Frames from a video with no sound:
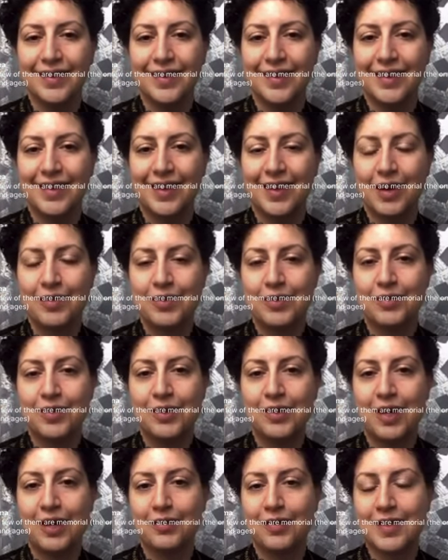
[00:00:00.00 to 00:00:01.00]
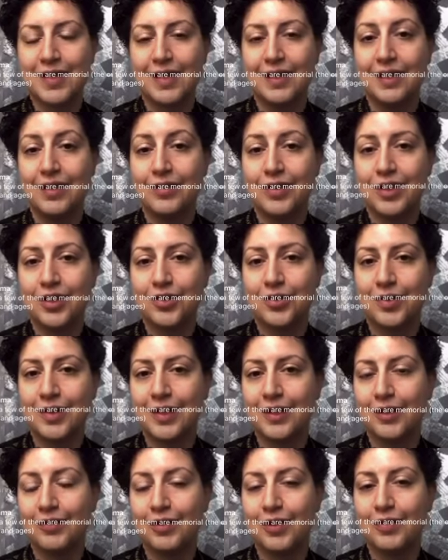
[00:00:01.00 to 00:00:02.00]
I have to figure out if it's a living tree
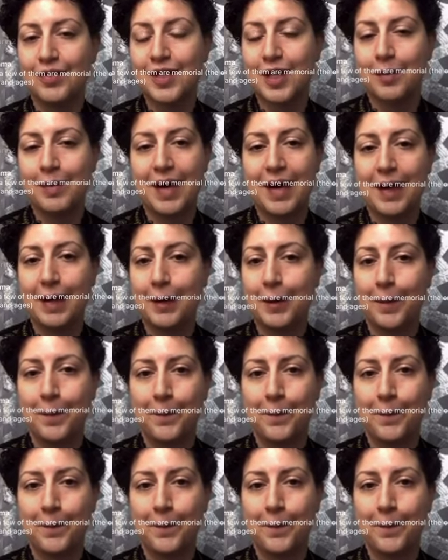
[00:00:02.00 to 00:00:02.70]
or if you've somehow.